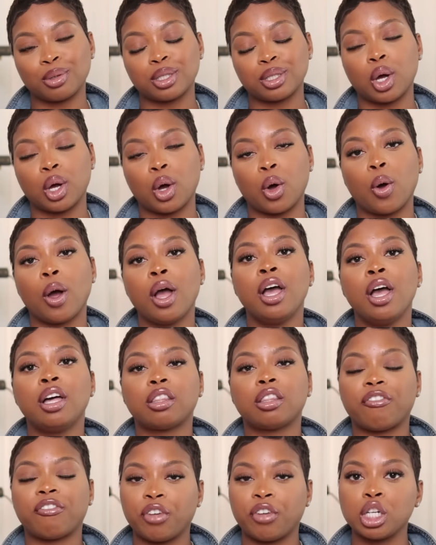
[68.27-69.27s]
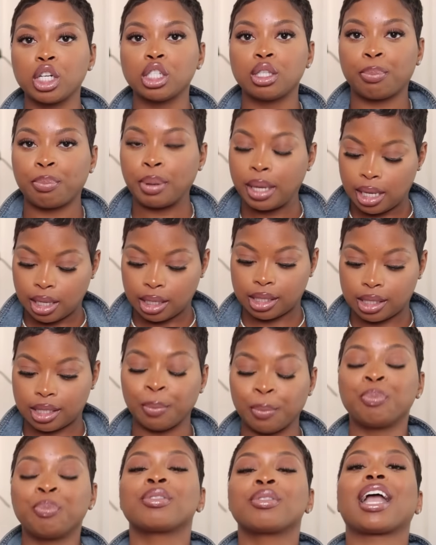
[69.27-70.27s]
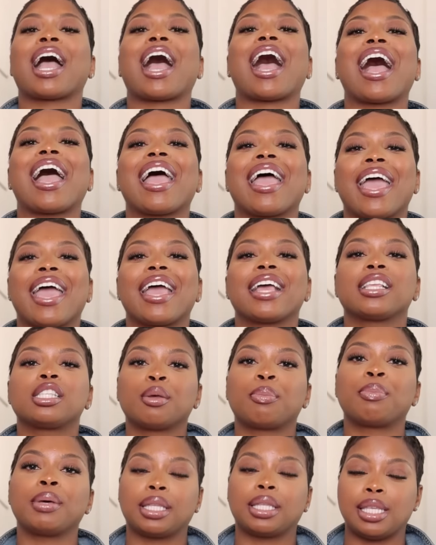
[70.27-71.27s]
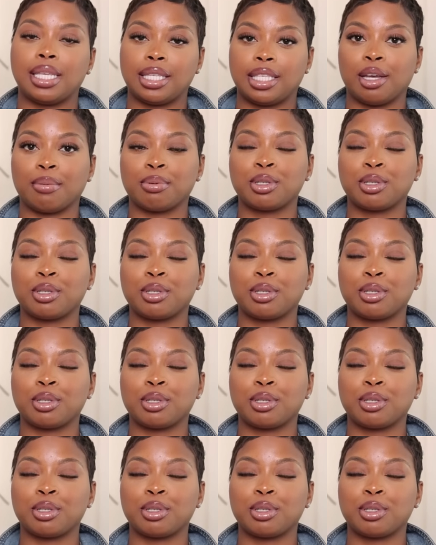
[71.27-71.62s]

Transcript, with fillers: So the first piece I had to pick these up.